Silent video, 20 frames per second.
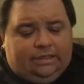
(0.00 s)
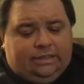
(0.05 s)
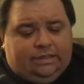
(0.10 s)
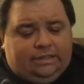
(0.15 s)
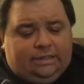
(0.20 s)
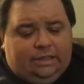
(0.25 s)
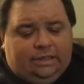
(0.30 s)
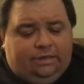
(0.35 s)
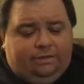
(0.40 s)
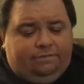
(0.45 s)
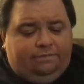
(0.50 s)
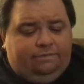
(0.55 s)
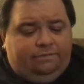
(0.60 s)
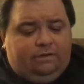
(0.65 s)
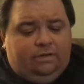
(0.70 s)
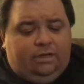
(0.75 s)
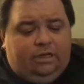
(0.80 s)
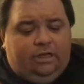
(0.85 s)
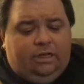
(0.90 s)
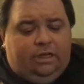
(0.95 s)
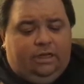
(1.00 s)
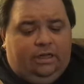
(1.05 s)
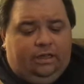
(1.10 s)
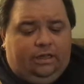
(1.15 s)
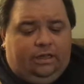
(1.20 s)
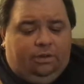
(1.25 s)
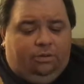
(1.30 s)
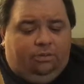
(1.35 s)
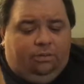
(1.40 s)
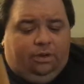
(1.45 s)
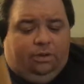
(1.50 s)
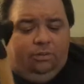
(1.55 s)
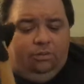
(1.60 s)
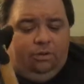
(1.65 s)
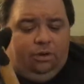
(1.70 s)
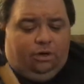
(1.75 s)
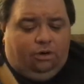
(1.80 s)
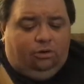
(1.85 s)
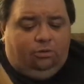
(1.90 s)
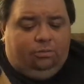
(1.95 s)
stuff that we
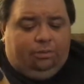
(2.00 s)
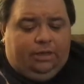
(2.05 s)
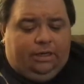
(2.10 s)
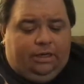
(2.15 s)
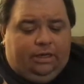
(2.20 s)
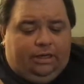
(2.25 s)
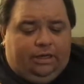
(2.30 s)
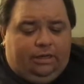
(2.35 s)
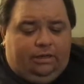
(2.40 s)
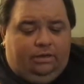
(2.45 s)
will be,